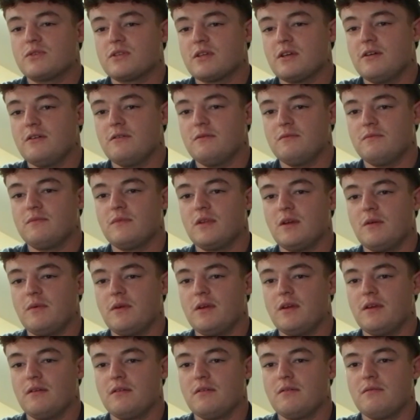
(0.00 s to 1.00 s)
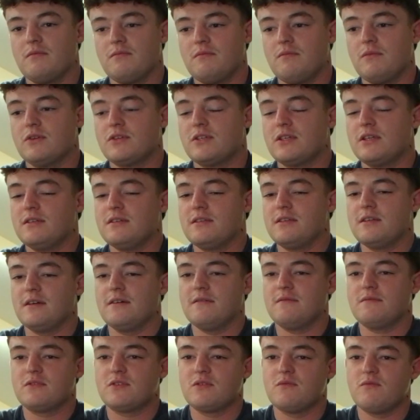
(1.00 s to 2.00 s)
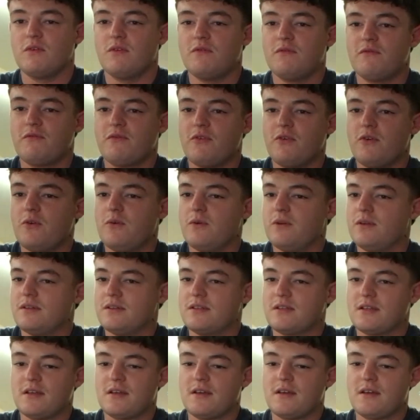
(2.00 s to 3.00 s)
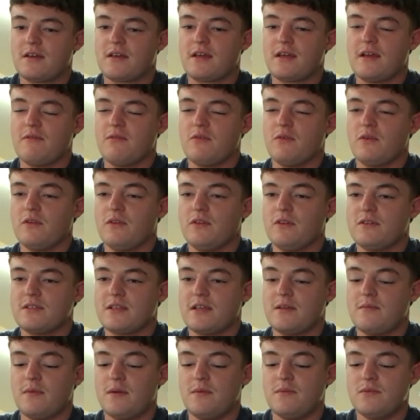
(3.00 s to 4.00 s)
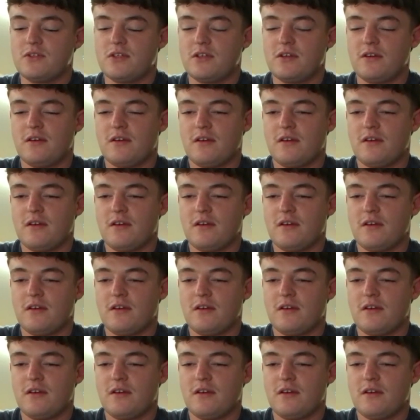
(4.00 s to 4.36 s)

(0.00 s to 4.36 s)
so it'll be much easier to run through and get everyone on the same hymn sheet.